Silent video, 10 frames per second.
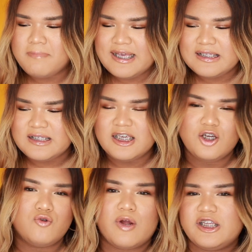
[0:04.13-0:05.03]

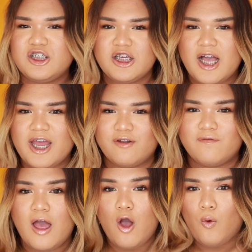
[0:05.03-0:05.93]
messy, grungy kind of
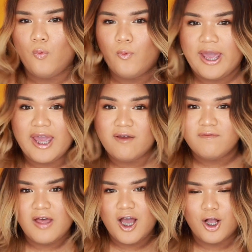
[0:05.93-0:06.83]
wave
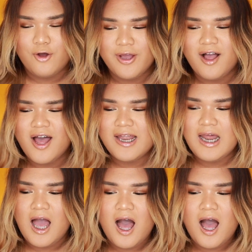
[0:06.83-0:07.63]
going on.